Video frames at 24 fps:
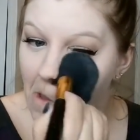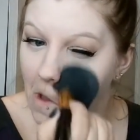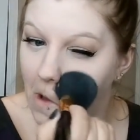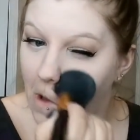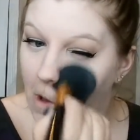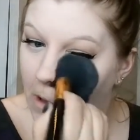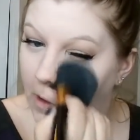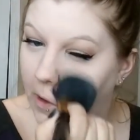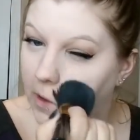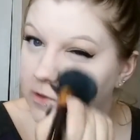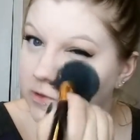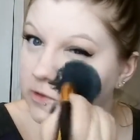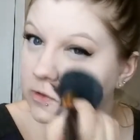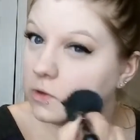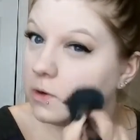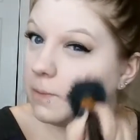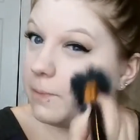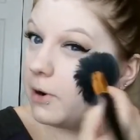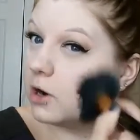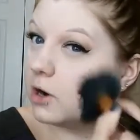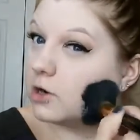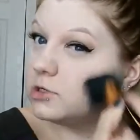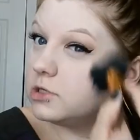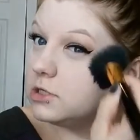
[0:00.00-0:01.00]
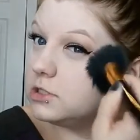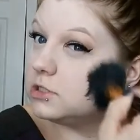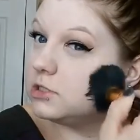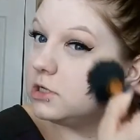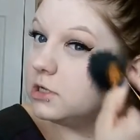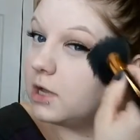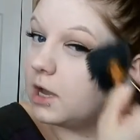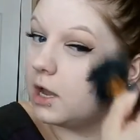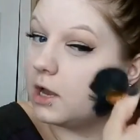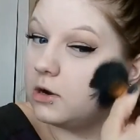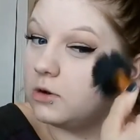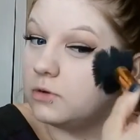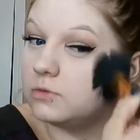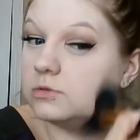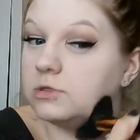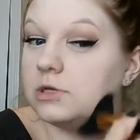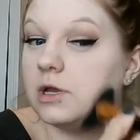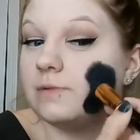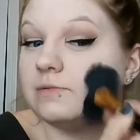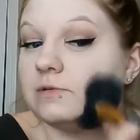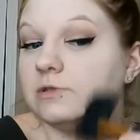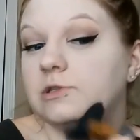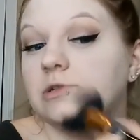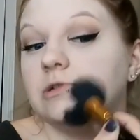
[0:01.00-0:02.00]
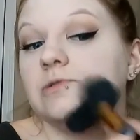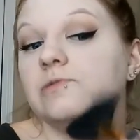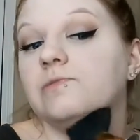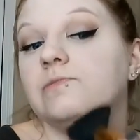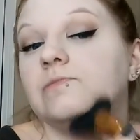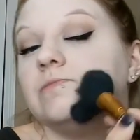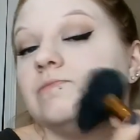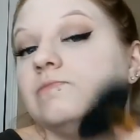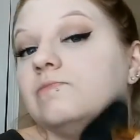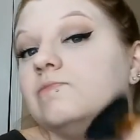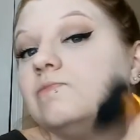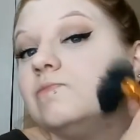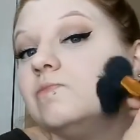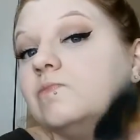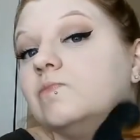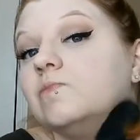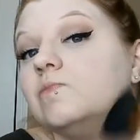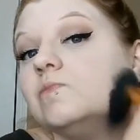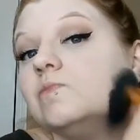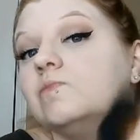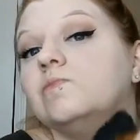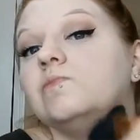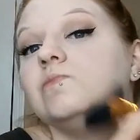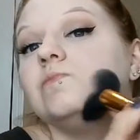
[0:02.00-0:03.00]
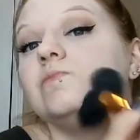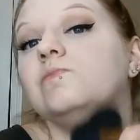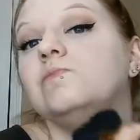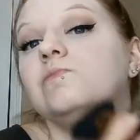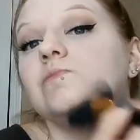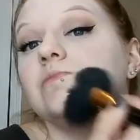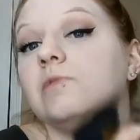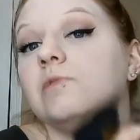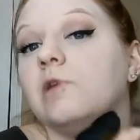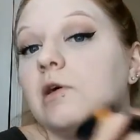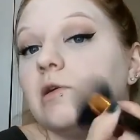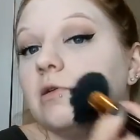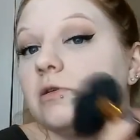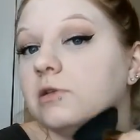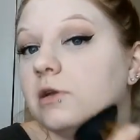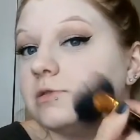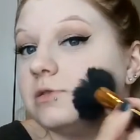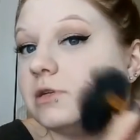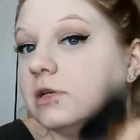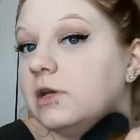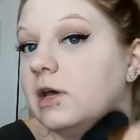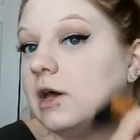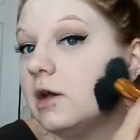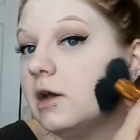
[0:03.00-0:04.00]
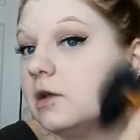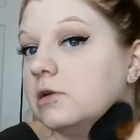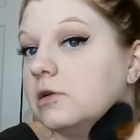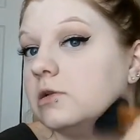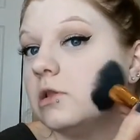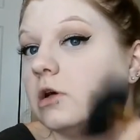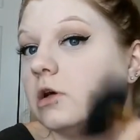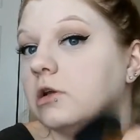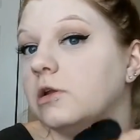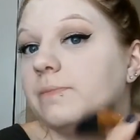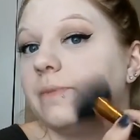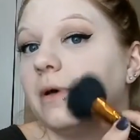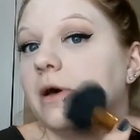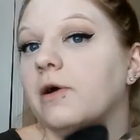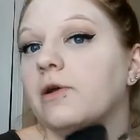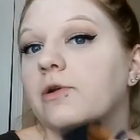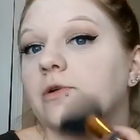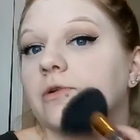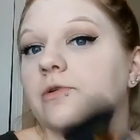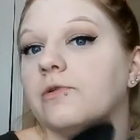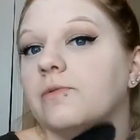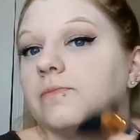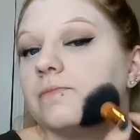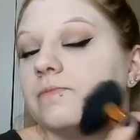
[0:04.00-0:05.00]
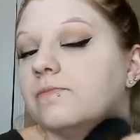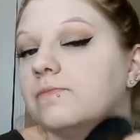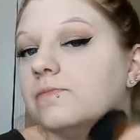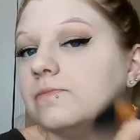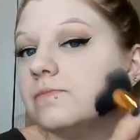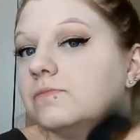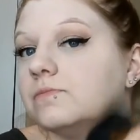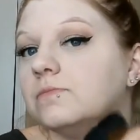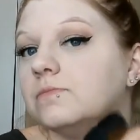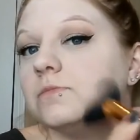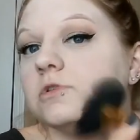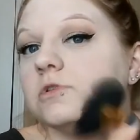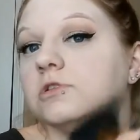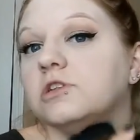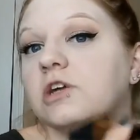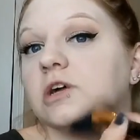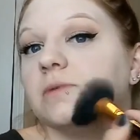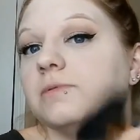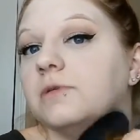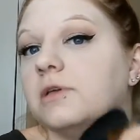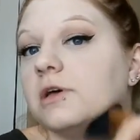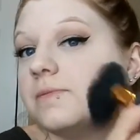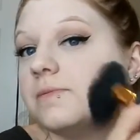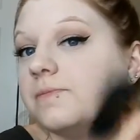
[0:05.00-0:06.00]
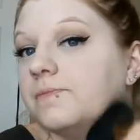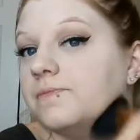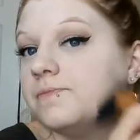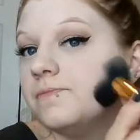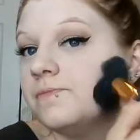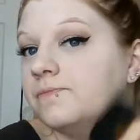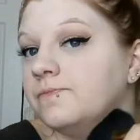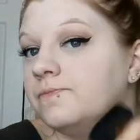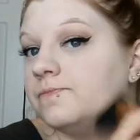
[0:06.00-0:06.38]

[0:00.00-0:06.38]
And because it's already partially set, I don't have to add a lot of powder on top of that.